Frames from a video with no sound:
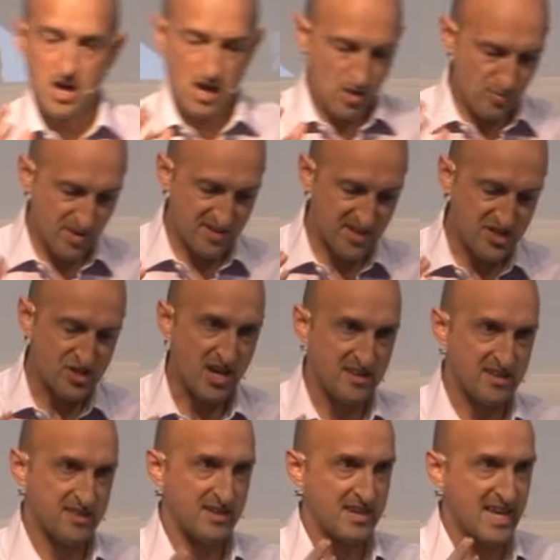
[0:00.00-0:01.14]
I want to
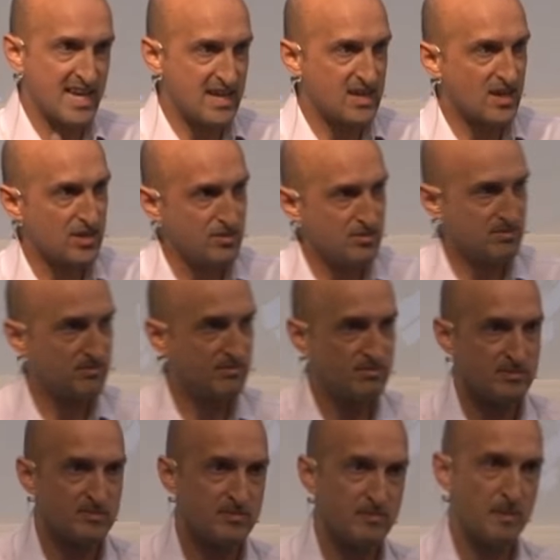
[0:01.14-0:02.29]
suggest that ego,
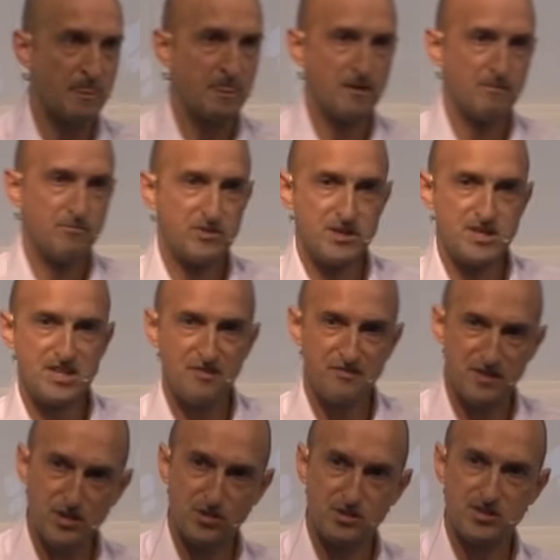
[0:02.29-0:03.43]
the
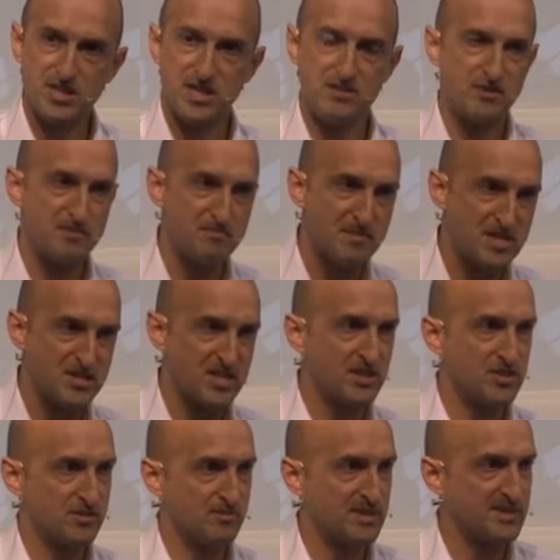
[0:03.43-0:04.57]
difficulty of admitting
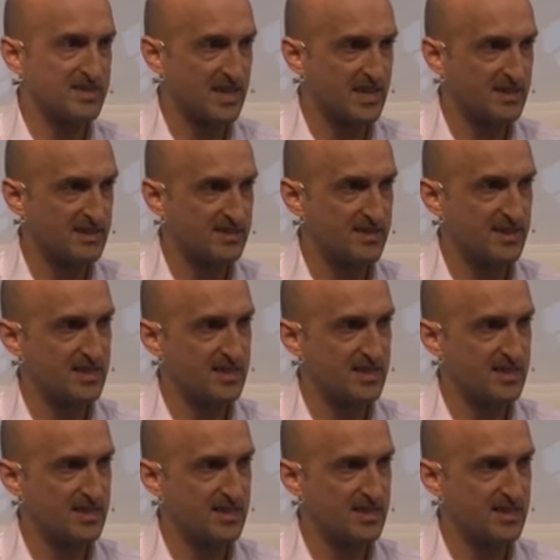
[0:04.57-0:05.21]
to mistakes,